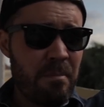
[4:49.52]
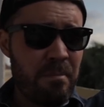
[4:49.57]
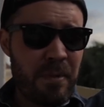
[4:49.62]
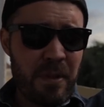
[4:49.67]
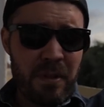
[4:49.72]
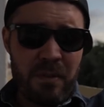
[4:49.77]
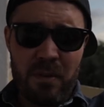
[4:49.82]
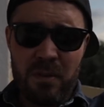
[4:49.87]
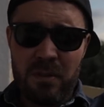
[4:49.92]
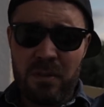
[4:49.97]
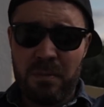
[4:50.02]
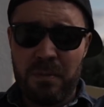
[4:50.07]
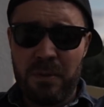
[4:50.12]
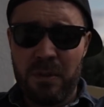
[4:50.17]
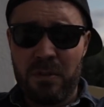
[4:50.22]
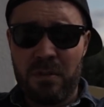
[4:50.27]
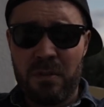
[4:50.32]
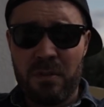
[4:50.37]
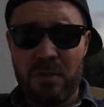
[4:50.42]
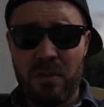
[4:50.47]
But they're also
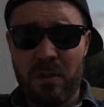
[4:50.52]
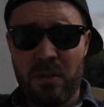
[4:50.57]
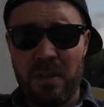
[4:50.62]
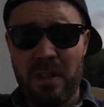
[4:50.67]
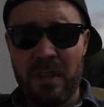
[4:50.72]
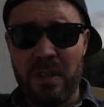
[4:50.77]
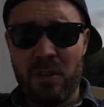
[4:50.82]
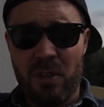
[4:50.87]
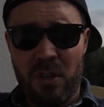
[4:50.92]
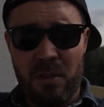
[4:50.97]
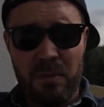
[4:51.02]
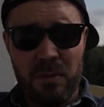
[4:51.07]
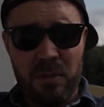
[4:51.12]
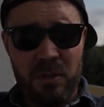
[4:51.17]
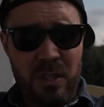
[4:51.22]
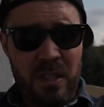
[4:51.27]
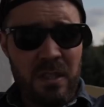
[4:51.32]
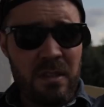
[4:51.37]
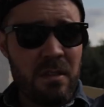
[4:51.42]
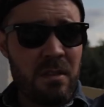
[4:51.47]
producing totally normal
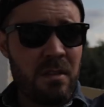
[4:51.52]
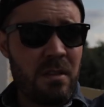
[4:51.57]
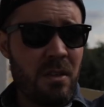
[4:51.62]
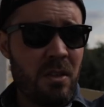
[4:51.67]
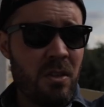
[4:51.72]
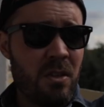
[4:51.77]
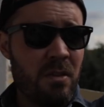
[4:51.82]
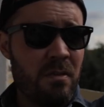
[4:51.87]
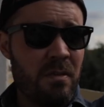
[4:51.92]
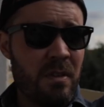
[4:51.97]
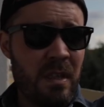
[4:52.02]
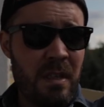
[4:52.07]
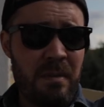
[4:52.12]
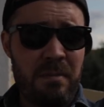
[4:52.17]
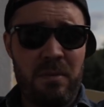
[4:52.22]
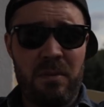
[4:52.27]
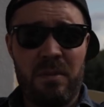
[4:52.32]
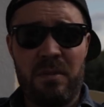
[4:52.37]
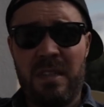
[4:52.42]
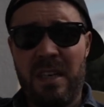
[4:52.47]
jeans of an
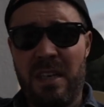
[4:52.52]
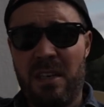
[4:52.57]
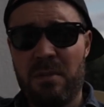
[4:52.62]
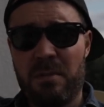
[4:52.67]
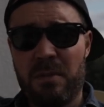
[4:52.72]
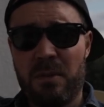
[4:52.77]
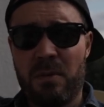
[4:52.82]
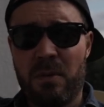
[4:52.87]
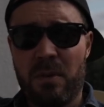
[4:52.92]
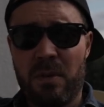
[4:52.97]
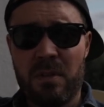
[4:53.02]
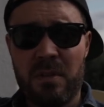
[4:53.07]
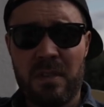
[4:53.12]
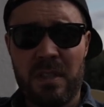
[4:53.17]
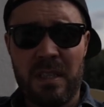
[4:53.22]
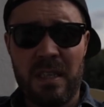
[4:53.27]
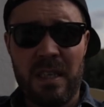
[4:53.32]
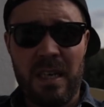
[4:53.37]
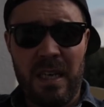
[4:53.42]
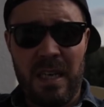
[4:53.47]
absolutely terrible
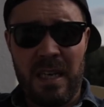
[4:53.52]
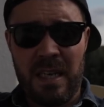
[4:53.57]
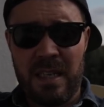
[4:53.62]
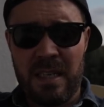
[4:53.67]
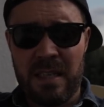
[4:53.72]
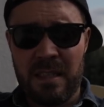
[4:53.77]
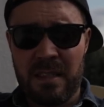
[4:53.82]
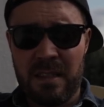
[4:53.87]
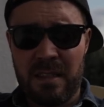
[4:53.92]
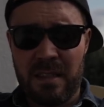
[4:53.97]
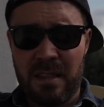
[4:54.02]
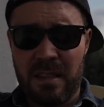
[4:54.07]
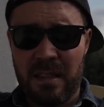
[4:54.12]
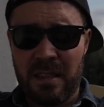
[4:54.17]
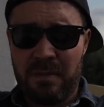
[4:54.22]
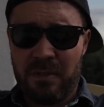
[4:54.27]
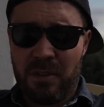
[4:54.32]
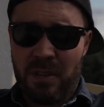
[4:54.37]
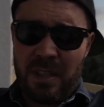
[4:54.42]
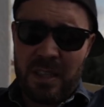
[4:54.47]
quality, and
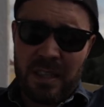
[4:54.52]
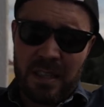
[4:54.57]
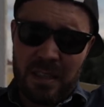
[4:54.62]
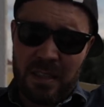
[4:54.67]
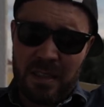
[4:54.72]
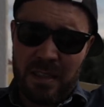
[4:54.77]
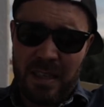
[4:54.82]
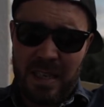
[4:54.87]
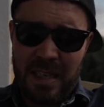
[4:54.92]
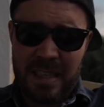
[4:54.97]
they've got like a,